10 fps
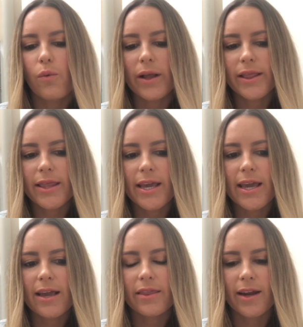one
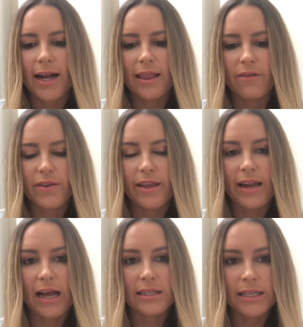thing that I love within
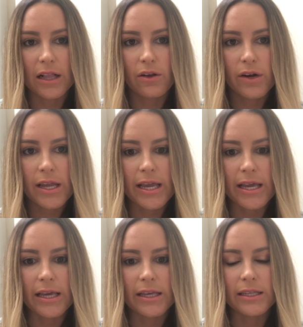our salon
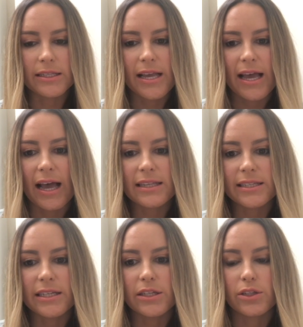is our
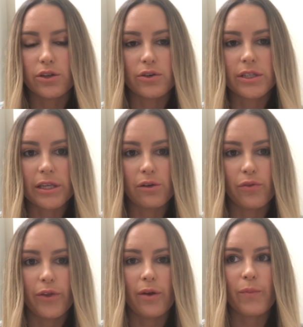seniors are so
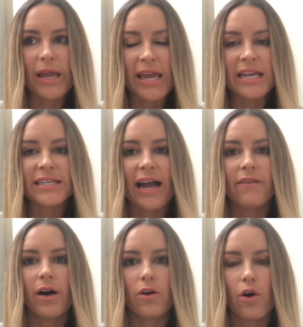skilled that we each
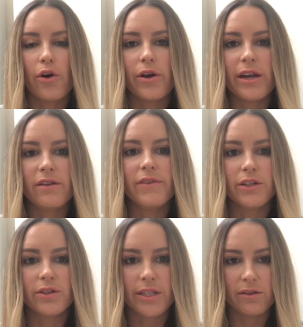have our own
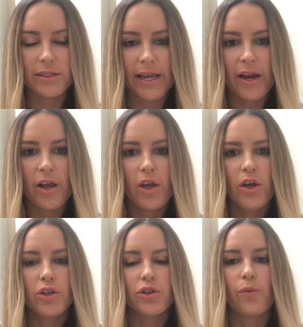individual skill set.
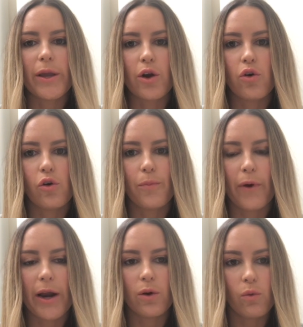So we
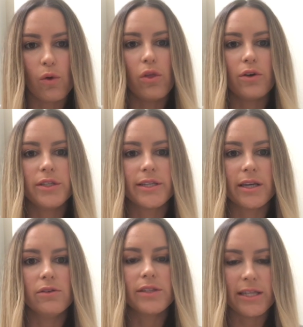incorporate all those
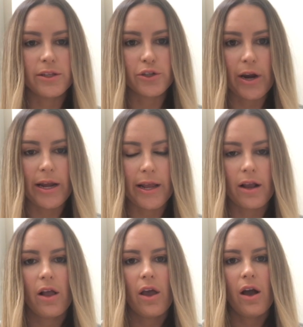skills in the training.
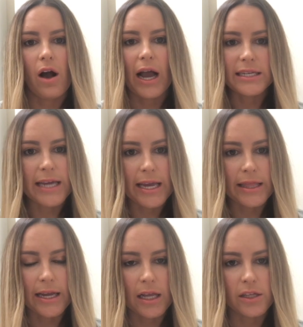I take
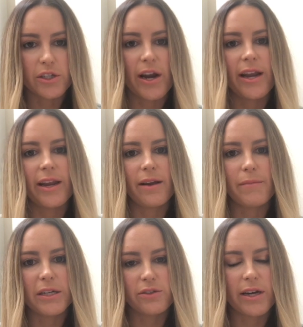the color training,
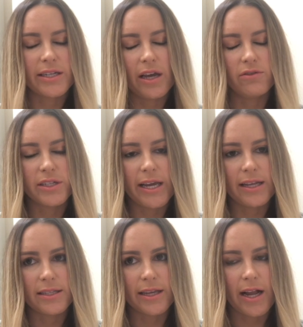my director Elle
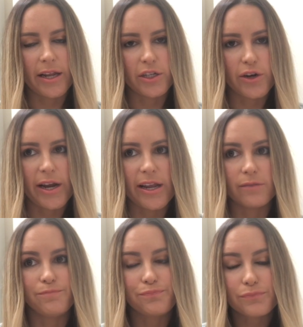takes the cutting training,